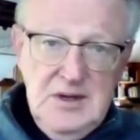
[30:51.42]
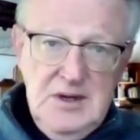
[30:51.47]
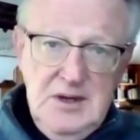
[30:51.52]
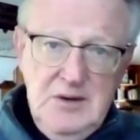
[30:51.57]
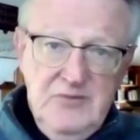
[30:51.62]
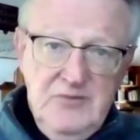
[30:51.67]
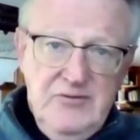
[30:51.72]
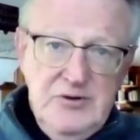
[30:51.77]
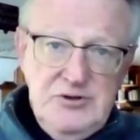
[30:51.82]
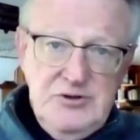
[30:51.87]

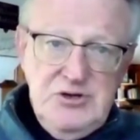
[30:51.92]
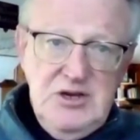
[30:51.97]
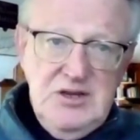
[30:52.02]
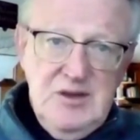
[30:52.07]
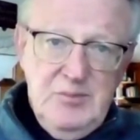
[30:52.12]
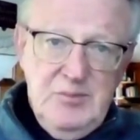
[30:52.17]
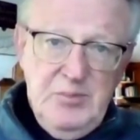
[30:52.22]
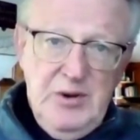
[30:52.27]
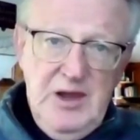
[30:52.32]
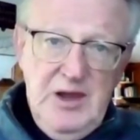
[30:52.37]
Virginia
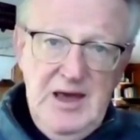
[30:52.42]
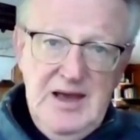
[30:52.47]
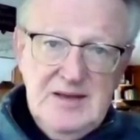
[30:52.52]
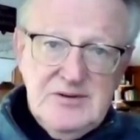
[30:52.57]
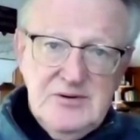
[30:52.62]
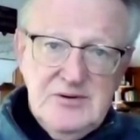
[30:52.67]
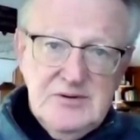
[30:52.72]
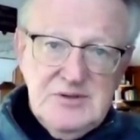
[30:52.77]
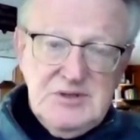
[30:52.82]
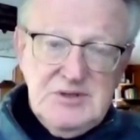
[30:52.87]

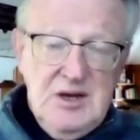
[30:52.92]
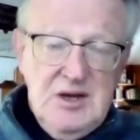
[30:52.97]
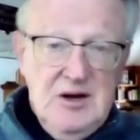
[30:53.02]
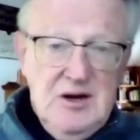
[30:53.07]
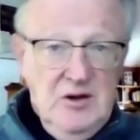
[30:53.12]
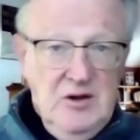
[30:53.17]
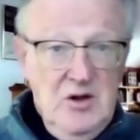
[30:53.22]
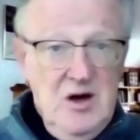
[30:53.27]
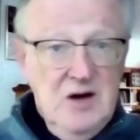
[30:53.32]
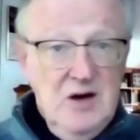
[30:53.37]
planters,
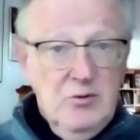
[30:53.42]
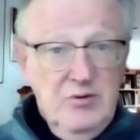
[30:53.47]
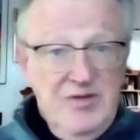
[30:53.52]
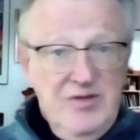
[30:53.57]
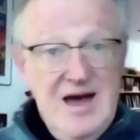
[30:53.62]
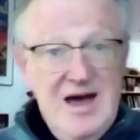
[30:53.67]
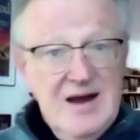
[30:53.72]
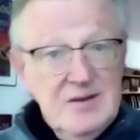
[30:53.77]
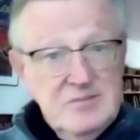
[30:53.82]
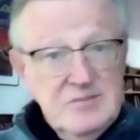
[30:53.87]
along with
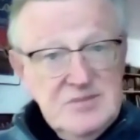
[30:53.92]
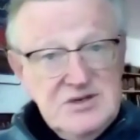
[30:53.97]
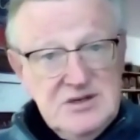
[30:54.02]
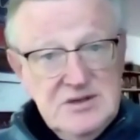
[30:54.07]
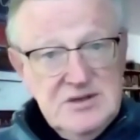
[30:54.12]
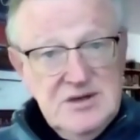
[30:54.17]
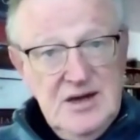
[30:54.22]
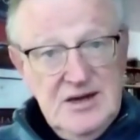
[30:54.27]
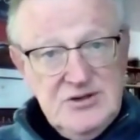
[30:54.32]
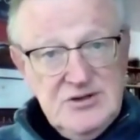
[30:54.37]
Adams
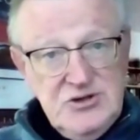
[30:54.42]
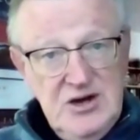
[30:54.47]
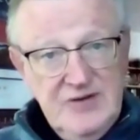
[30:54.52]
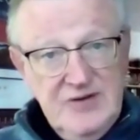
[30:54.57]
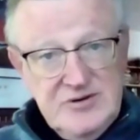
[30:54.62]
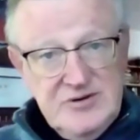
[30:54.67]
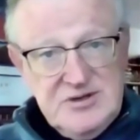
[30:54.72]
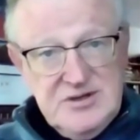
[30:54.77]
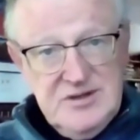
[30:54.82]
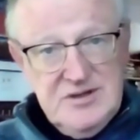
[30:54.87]
and
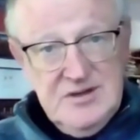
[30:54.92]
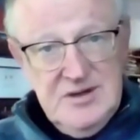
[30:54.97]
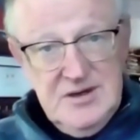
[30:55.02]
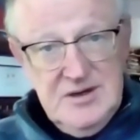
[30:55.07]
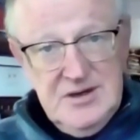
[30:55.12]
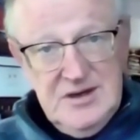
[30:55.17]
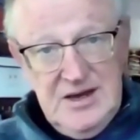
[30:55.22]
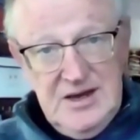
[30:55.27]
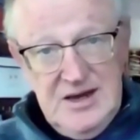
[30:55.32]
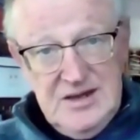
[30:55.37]
Jefferson
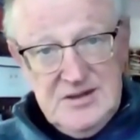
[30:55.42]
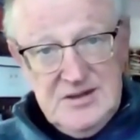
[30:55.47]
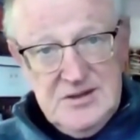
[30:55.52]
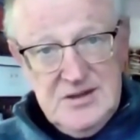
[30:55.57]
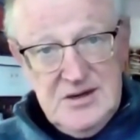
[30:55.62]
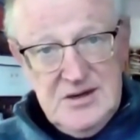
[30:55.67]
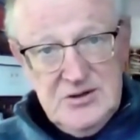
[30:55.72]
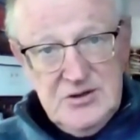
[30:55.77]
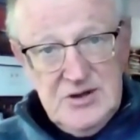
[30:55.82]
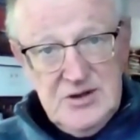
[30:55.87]
and
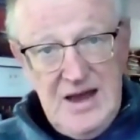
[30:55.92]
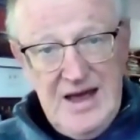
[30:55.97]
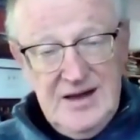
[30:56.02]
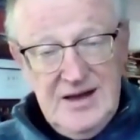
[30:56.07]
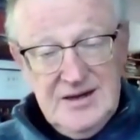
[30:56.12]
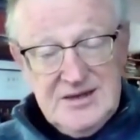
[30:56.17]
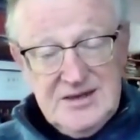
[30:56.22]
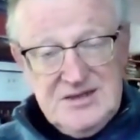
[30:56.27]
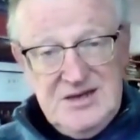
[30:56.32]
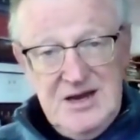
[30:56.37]

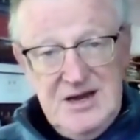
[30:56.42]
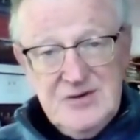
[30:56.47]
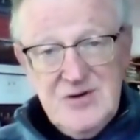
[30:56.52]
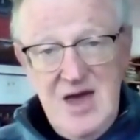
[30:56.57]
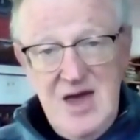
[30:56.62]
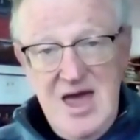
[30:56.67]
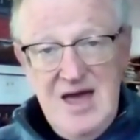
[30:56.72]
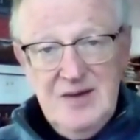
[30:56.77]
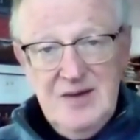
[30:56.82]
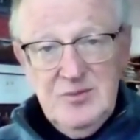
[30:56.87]
Alexander
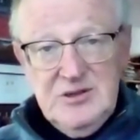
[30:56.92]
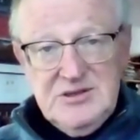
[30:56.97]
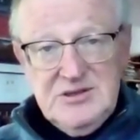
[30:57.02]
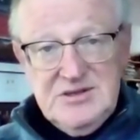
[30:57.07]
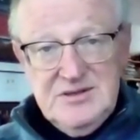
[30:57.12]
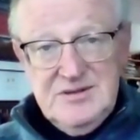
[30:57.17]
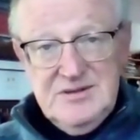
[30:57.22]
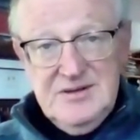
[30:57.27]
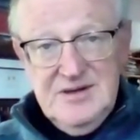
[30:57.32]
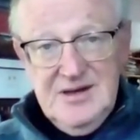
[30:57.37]

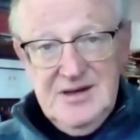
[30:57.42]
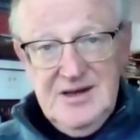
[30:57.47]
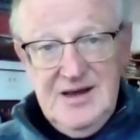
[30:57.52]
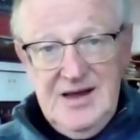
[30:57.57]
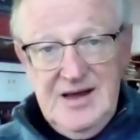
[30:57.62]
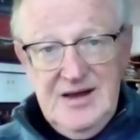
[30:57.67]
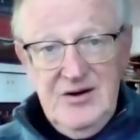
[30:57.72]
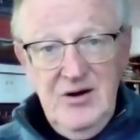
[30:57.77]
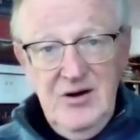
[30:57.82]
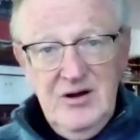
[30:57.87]
Hamilton
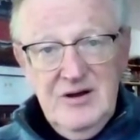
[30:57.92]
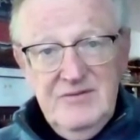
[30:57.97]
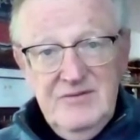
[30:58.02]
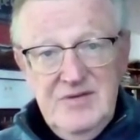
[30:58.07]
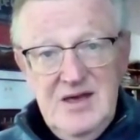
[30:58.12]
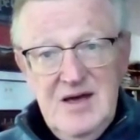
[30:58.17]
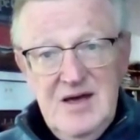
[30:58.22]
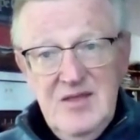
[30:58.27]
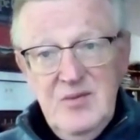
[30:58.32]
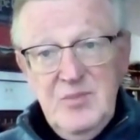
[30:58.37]
and all of the
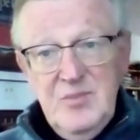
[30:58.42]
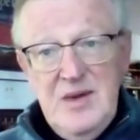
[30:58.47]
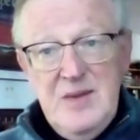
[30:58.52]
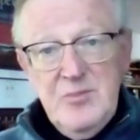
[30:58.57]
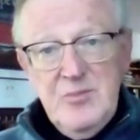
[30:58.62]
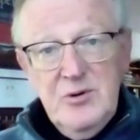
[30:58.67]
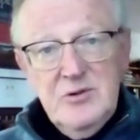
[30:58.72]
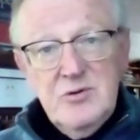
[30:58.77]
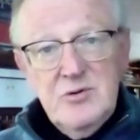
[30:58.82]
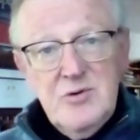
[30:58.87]
other
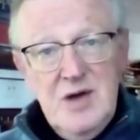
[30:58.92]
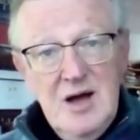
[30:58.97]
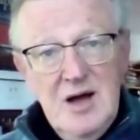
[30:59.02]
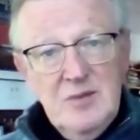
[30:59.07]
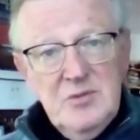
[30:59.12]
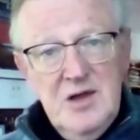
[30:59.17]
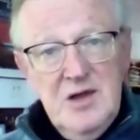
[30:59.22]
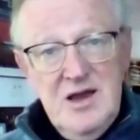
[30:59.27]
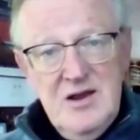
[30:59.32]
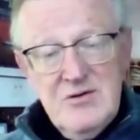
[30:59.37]
people who come
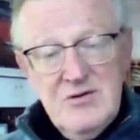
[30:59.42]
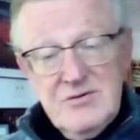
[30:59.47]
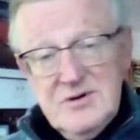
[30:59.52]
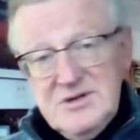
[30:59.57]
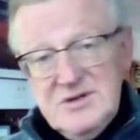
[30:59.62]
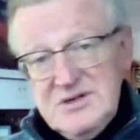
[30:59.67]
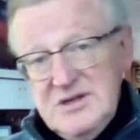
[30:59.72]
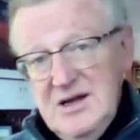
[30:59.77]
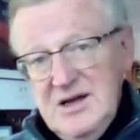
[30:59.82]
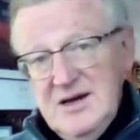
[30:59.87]
later in
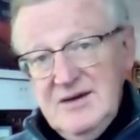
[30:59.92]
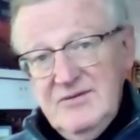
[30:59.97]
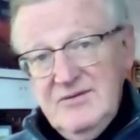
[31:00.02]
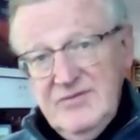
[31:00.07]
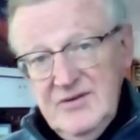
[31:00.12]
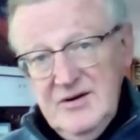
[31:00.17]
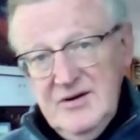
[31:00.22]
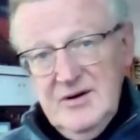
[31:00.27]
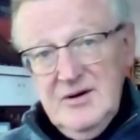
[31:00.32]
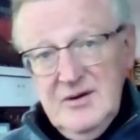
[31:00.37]
his life
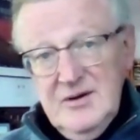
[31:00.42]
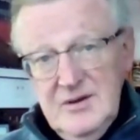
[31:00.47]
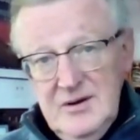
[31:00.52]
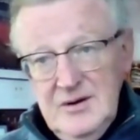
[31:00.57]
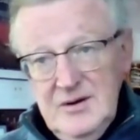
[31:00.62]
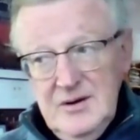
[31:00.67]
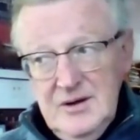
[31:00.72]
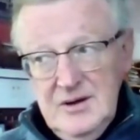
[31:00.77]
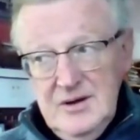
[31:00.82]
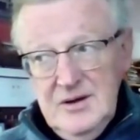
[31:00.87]

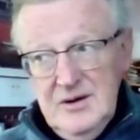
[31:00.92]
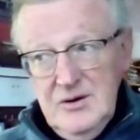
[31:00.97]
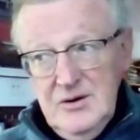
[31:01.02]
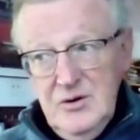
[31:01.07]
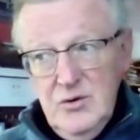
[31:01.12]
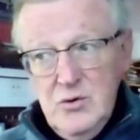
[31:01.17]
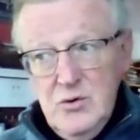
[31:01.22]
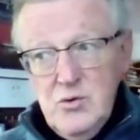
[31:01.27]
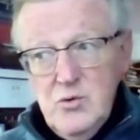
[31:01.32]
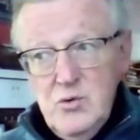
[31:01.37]
uh,
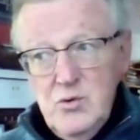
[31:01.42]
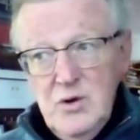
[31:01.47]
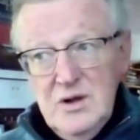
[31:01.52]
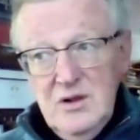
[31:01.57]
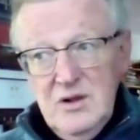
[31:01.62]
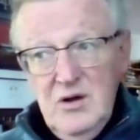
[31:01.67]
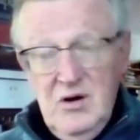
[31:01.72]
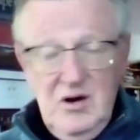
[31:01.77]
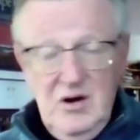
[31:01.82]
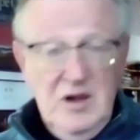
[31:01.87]
who will
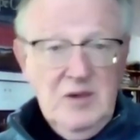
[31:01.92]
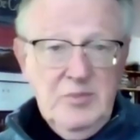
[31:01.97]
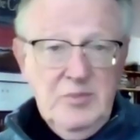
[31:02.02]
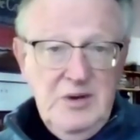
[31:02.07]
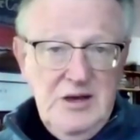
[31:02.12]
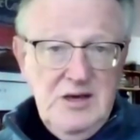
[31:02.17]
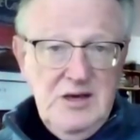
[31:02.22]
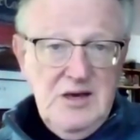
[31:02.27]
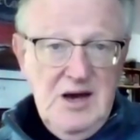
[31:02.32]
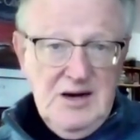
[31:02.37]
all be
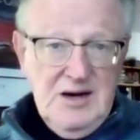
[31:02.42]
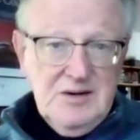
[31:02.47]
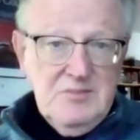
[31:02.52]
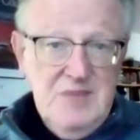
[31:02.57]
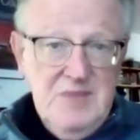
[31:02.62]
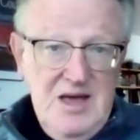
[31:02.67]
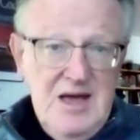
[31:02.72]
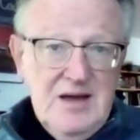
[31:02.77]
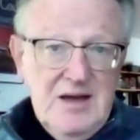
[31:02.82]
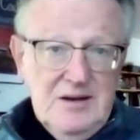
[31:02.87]
young
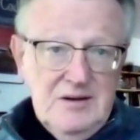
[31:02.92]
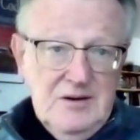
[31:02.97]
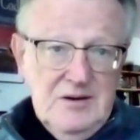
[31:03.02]
men